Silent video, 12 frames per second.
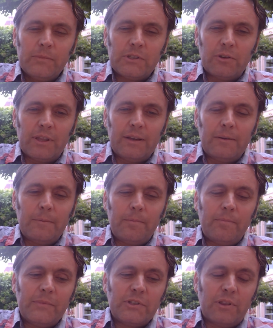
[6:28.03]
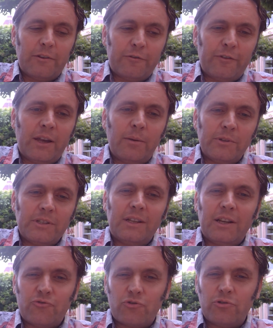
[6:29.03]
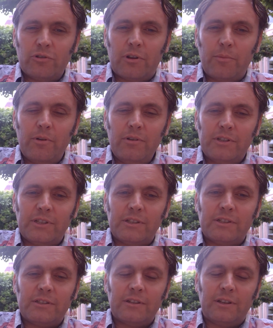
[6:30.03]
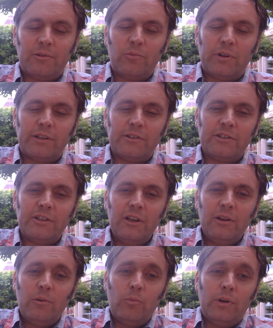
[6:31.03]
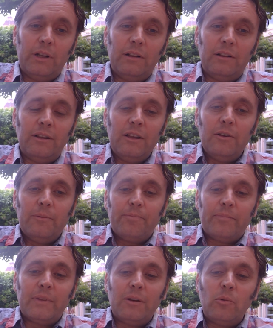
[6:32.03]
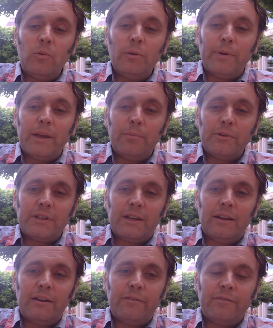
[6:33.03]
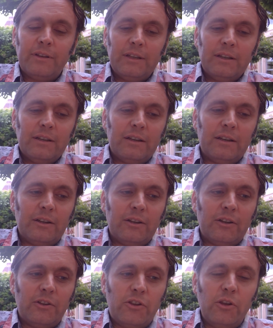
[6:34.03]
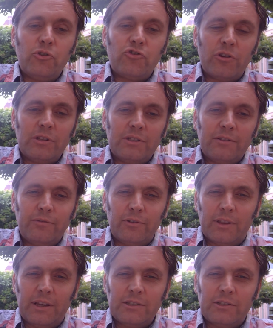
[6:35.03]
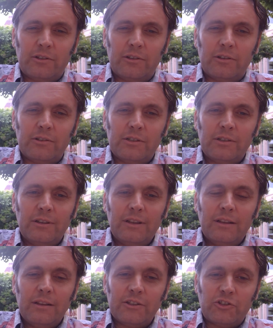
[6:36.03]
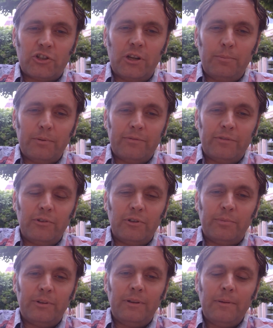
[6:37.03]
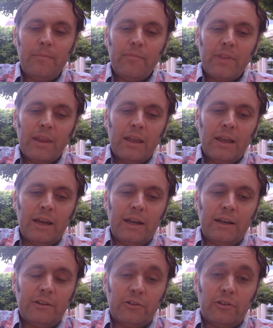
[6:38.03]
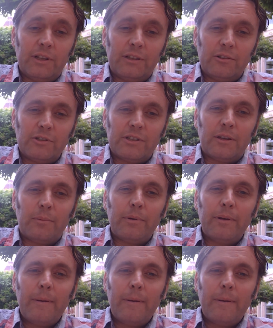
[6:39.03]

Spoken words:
so that farmers in our rural communities in Wales will be able to have nutrient for their soils. It's cheap, affordable, and on their doorstep.